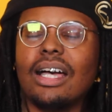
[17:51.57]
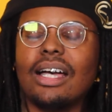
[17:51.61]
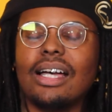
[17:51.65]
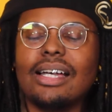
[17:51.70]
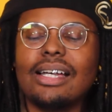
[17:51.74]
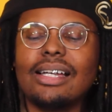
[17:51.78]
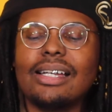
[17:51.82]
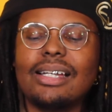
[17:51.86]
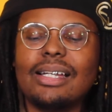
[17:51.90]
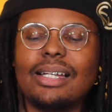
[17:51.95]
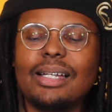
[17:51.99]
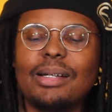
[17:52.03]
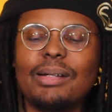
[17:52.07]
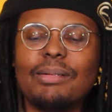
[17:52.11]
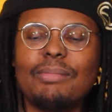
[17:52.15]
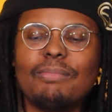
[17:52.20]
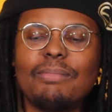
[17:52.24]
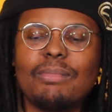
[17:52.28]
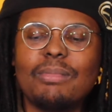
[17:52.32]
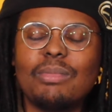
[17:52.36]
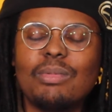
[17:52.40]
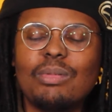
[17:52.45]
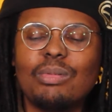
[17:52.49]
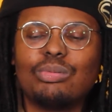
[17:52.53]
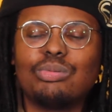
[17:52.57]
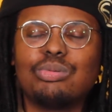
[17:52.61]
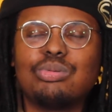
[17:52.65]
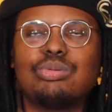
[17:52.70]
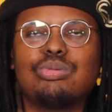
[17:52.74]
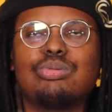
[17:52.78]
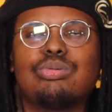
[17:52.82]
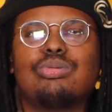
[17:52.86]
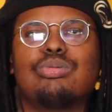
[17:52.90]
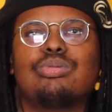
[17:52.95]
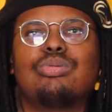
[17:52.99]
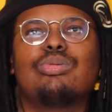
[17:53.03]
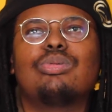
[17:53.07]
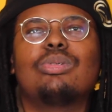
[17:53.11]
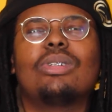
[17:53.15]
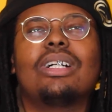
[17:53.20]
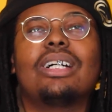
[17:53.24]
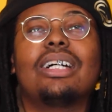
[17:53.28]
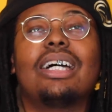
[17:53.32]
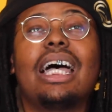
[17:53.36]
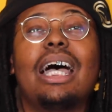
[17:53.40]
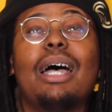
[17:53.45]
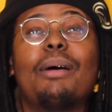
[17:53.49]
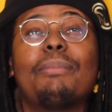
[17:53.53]
I
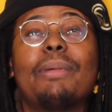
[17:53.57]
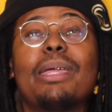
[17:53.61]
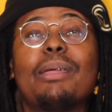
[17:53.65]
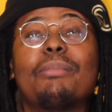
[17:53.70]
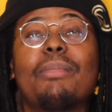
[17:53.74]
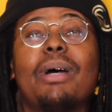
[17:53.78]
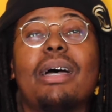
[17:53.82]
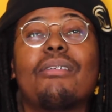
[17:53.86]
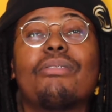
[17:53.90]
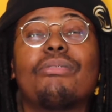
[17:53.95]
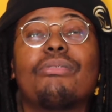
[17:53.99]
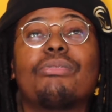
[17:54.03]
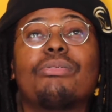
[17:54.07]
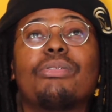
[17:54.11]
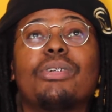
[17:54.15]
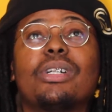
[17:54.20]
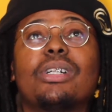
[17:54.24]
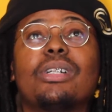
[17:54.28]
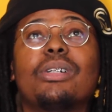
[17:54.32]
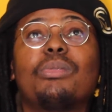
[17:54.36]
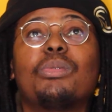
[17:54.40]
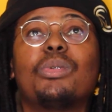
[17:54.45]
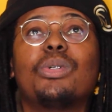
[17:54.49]
made my first.